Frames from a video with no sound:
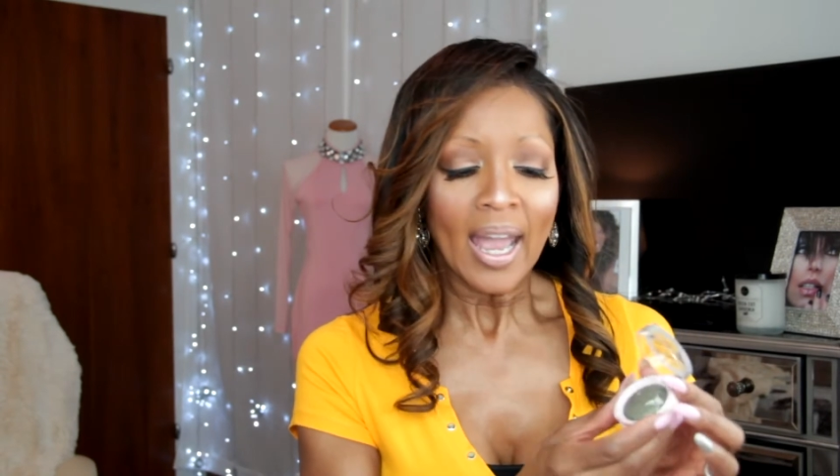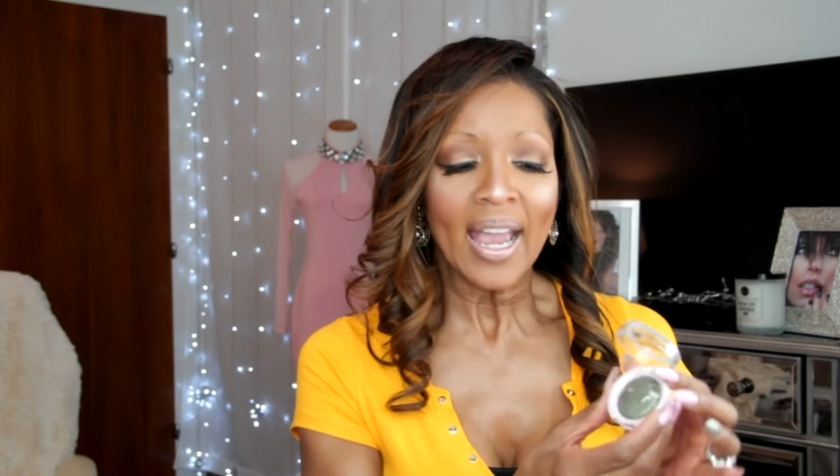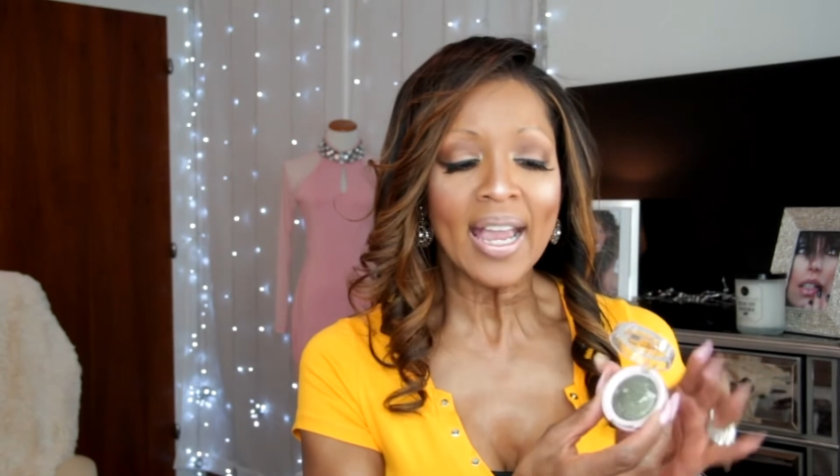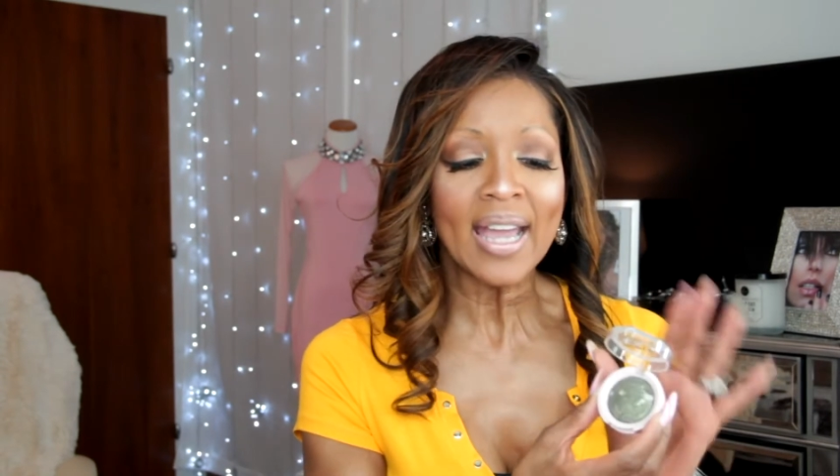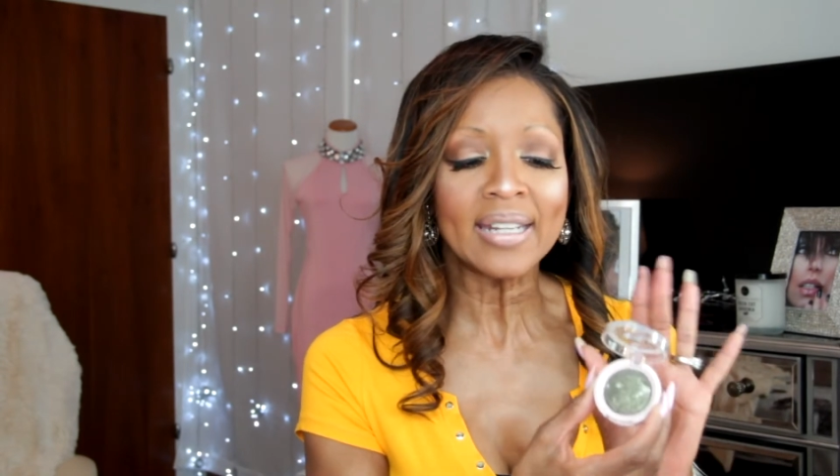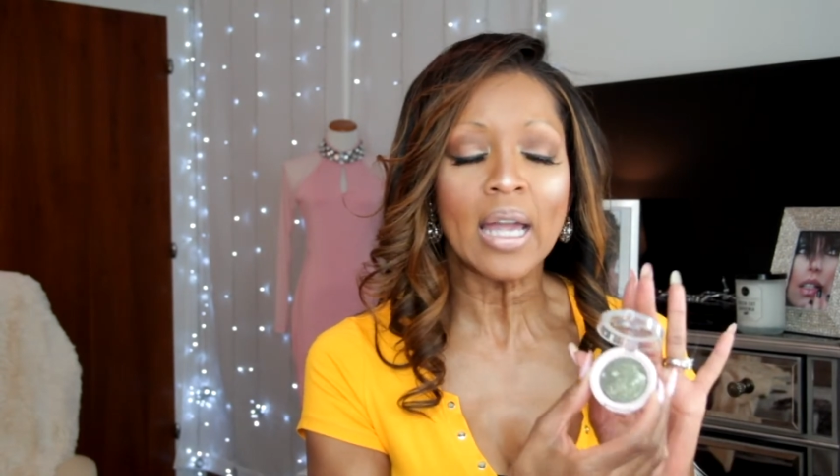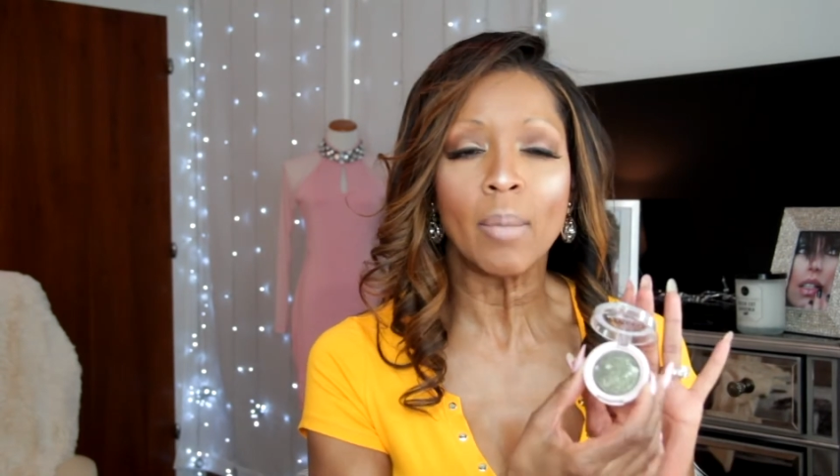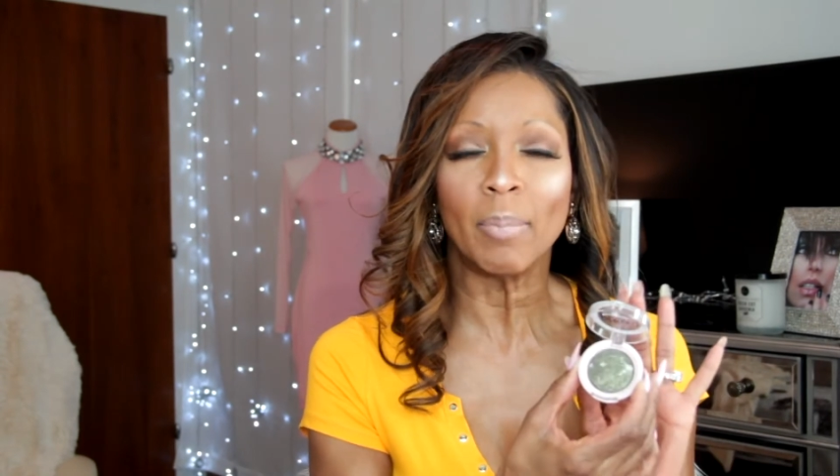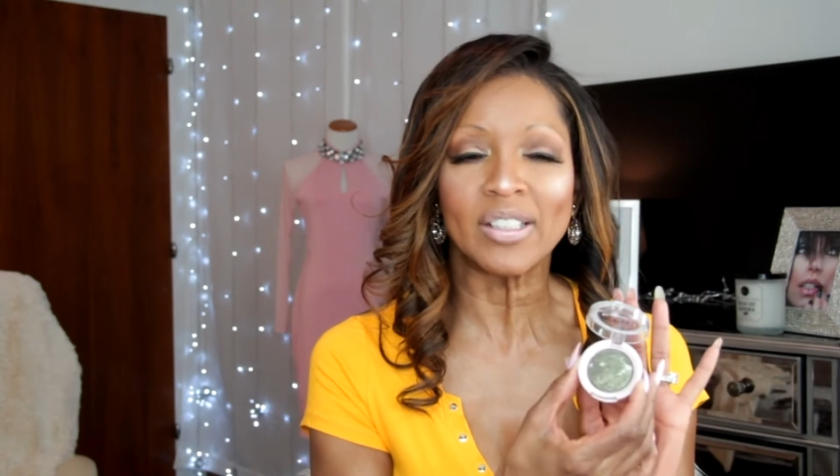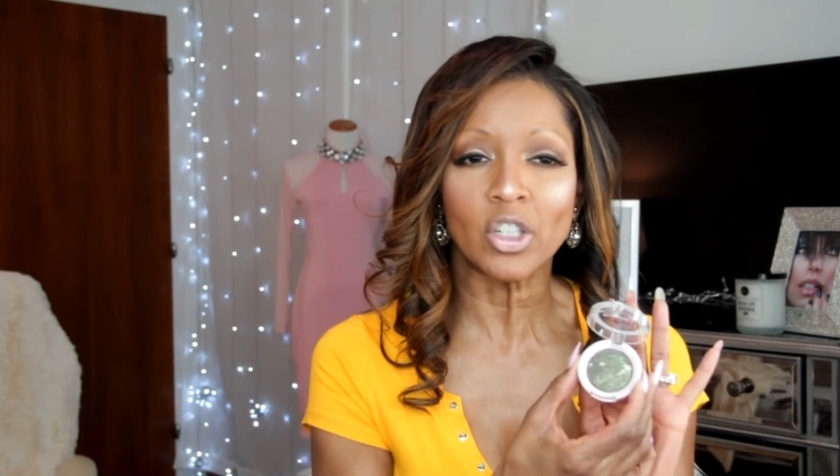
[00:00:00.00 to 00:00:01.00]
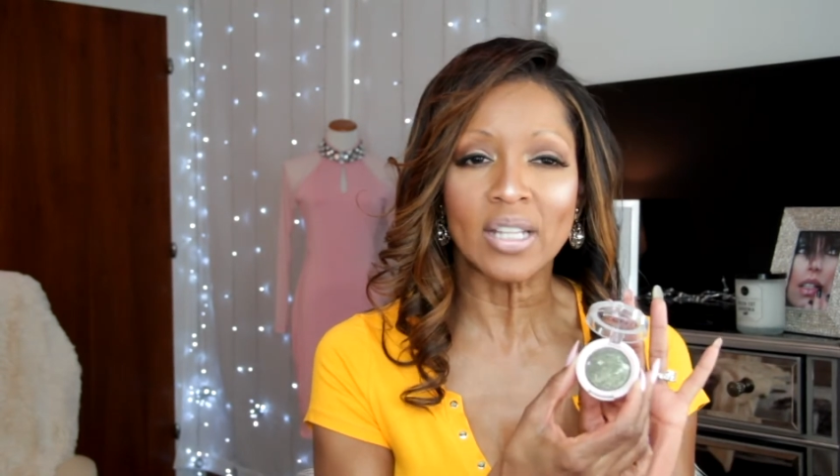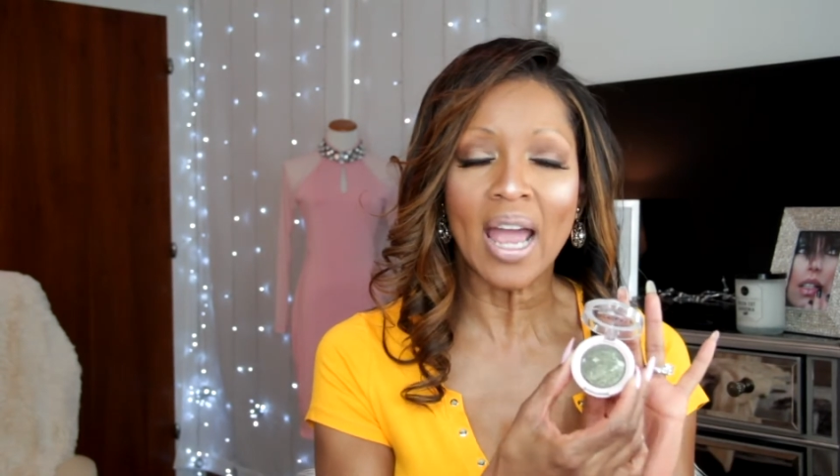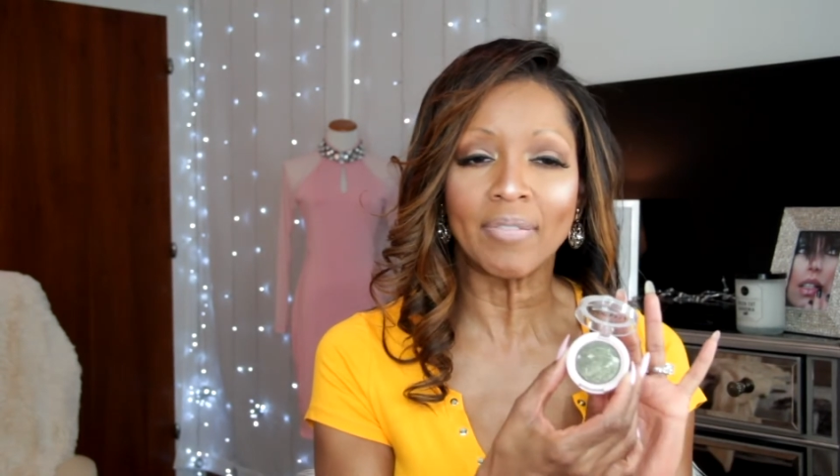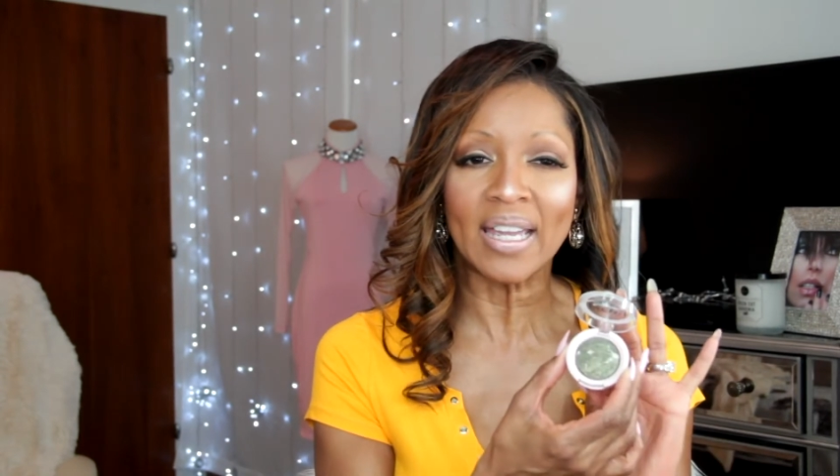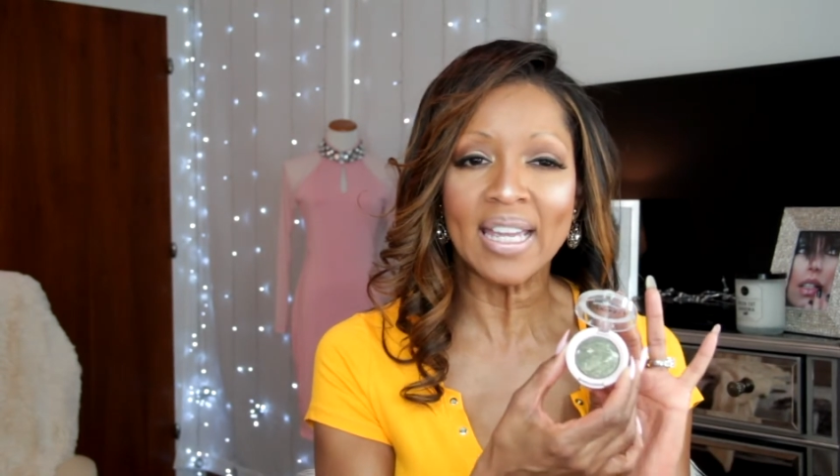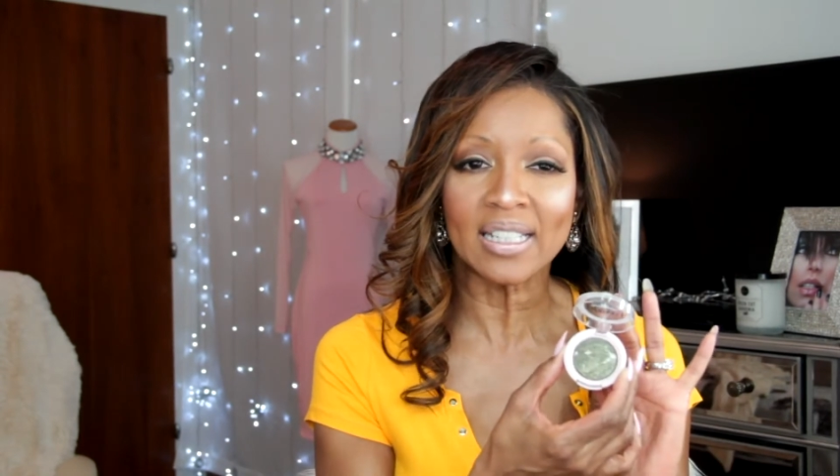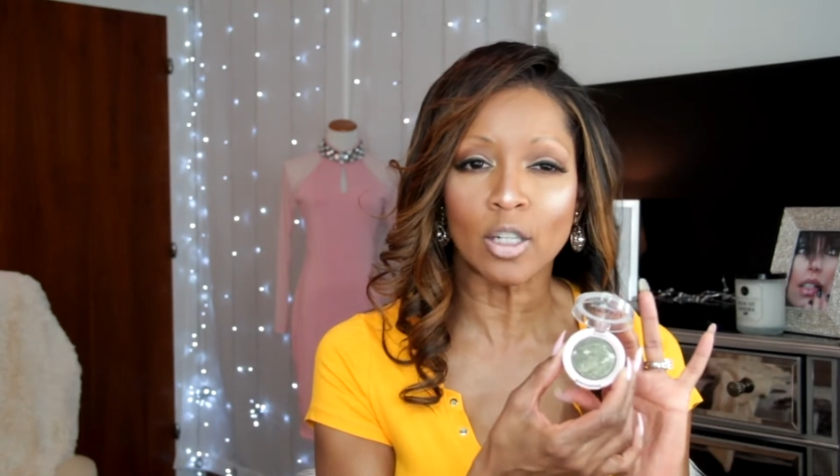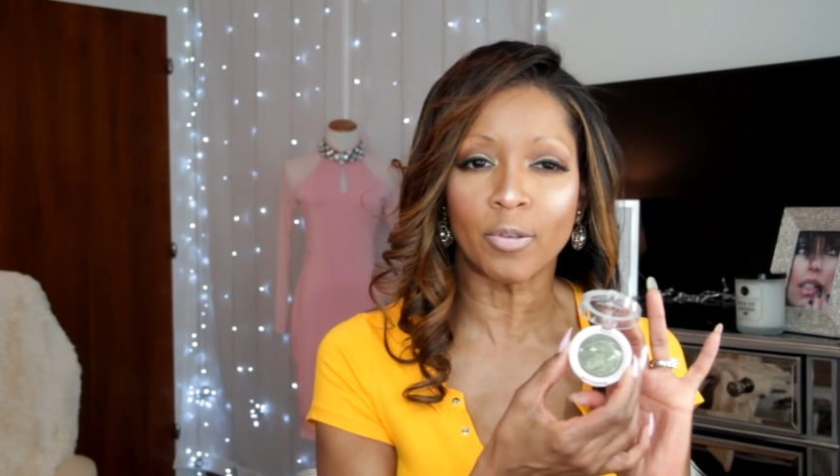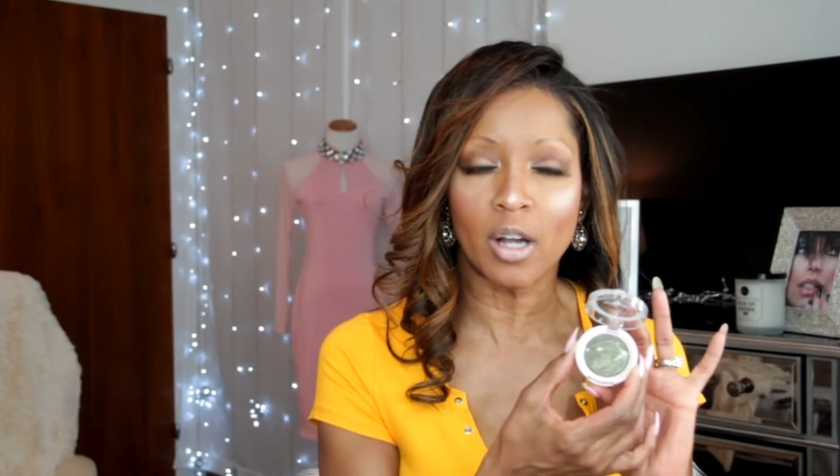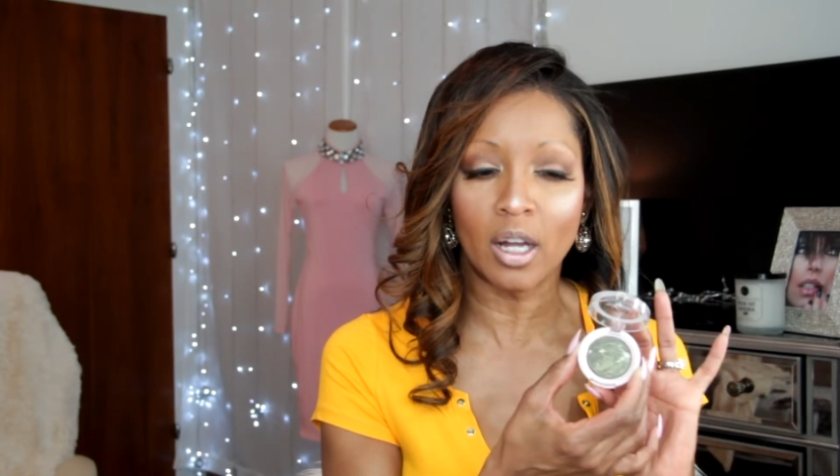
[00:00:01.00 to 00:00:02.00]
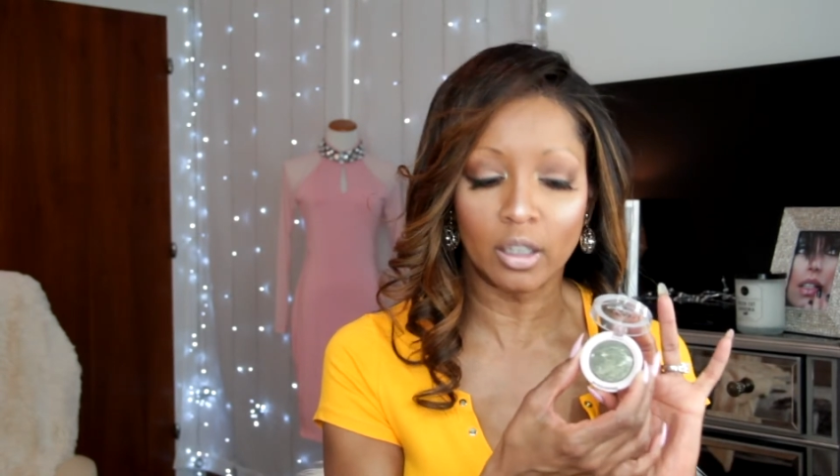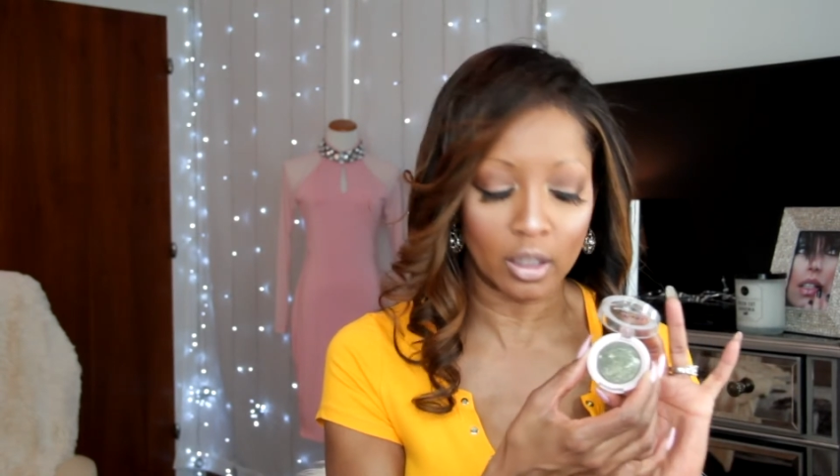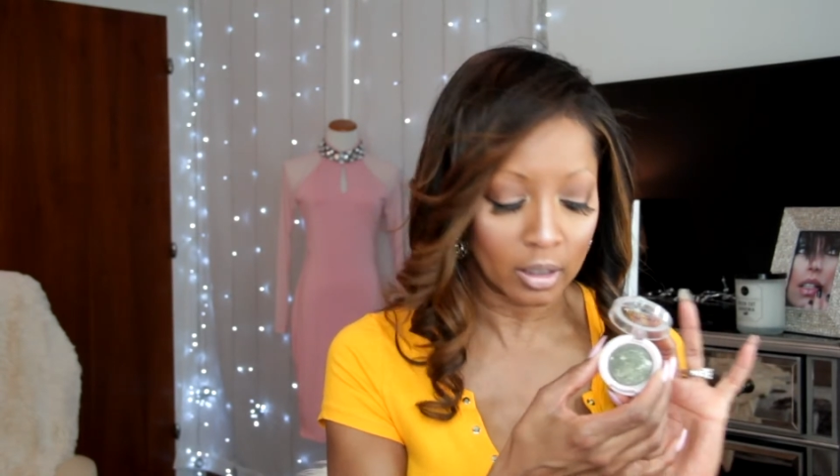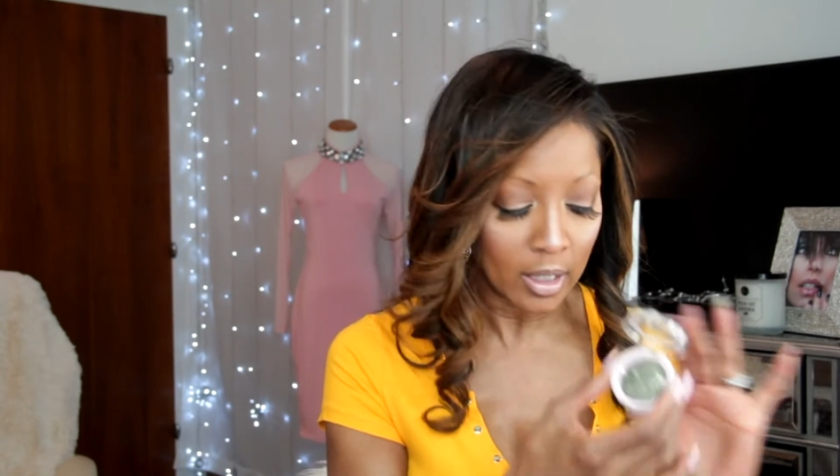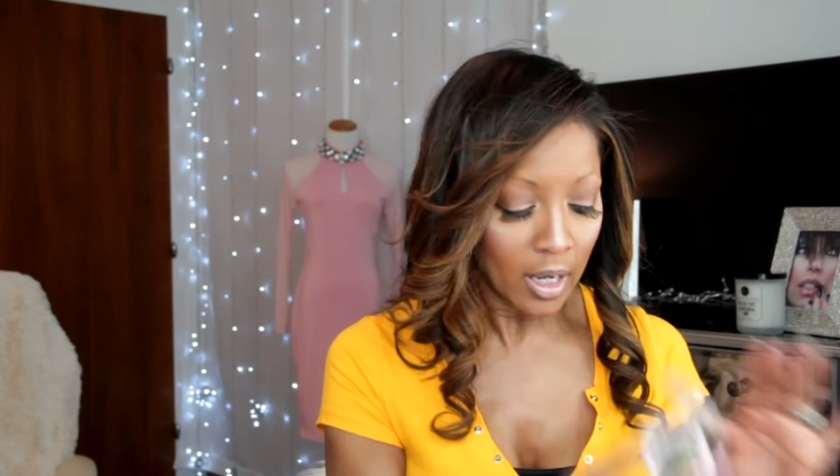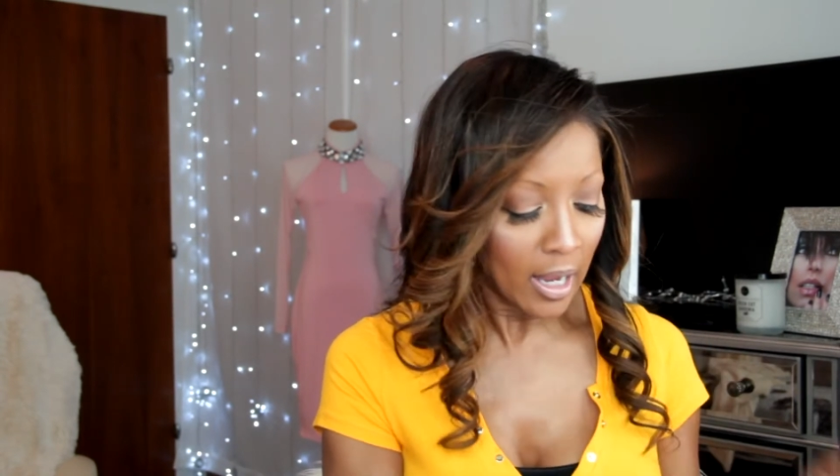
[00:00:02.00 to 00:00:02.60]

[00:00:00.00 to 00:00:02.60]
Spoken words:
and but just have a hint of color.